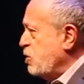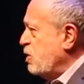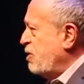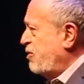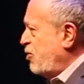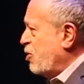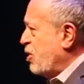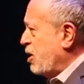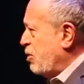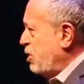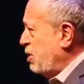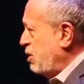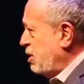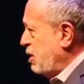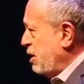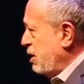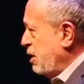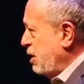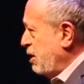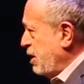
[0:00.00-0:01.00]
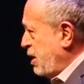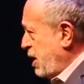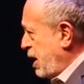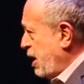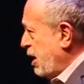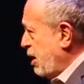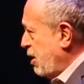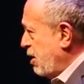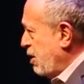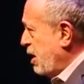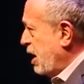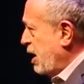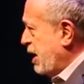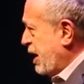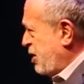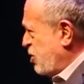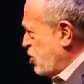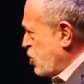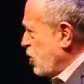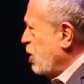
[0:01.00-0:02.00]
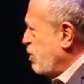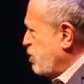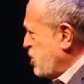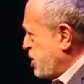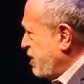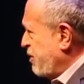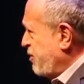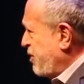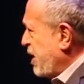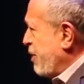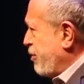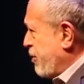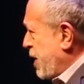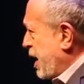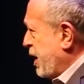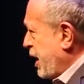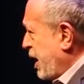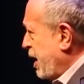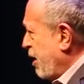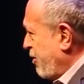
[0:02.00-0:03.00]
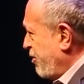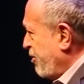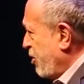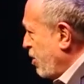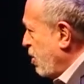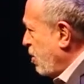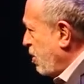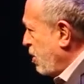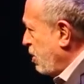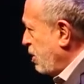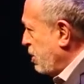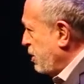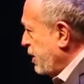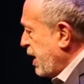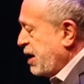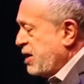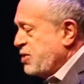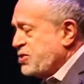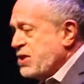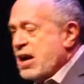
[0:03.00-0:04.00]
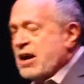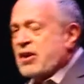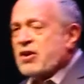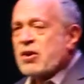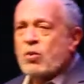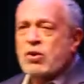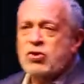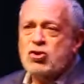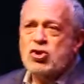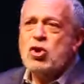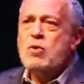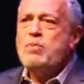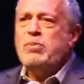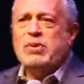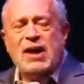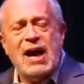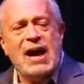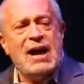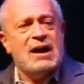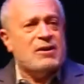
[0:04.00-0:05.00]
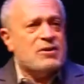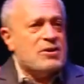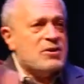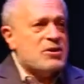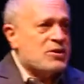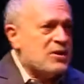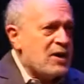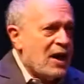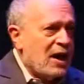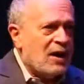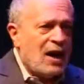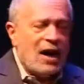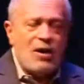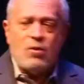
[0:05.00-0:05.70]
to affordable care in terms of Medicare for all. That is, there were two plans, and